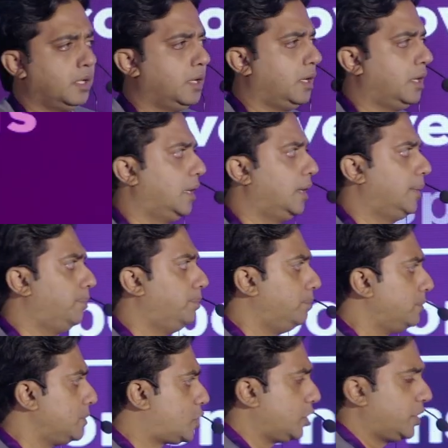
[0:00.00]

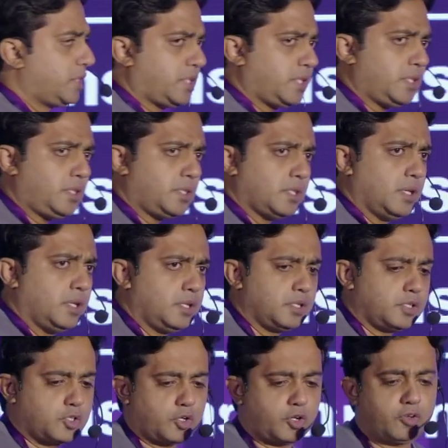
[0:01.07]
So this is
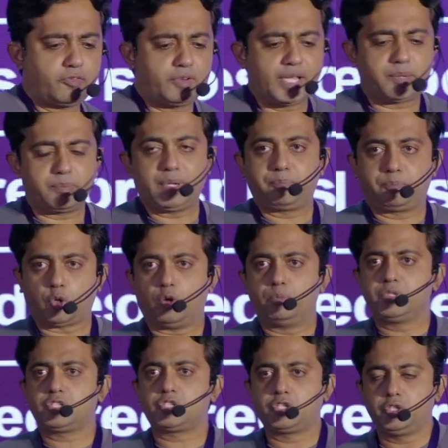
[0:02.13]
sort of like my
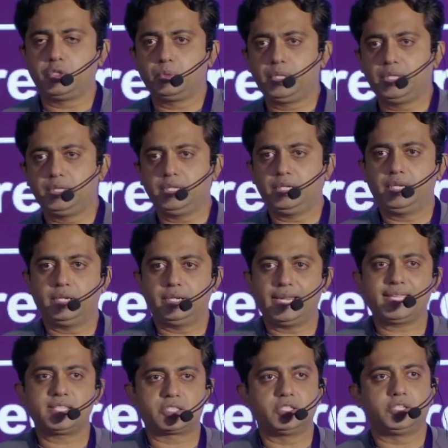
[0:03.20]
promise to you in the
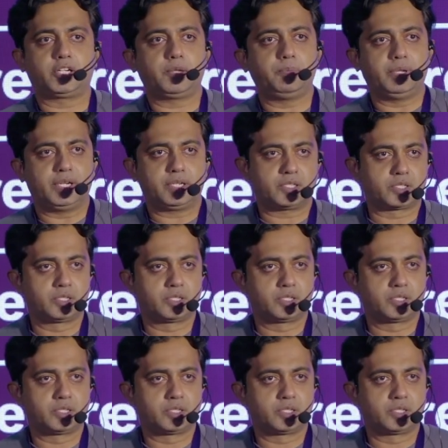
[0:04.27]
next 30 minutes.